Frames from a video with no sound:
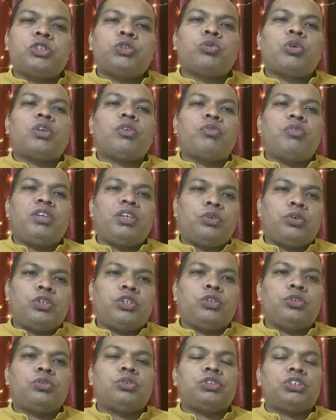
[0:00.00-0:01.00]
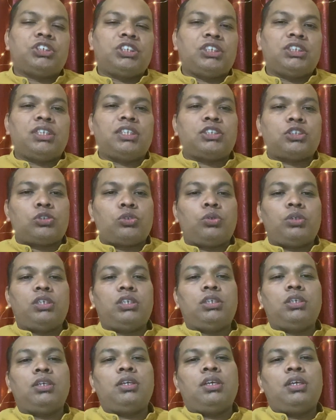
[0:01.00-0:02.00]
what we could change, and
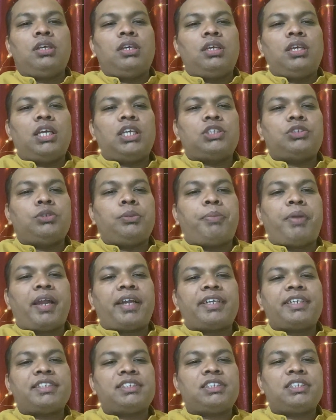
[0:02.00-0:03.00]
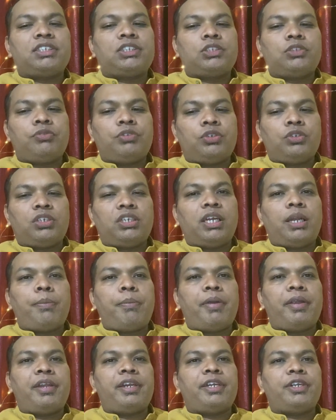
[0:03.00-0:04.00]
slowly as we practice this we could get
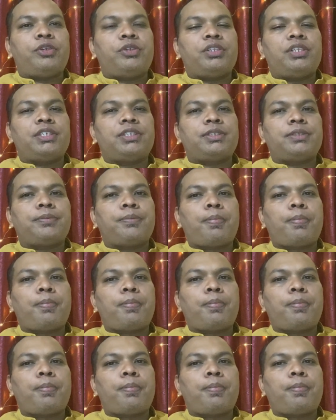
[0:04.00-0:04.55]
better into this.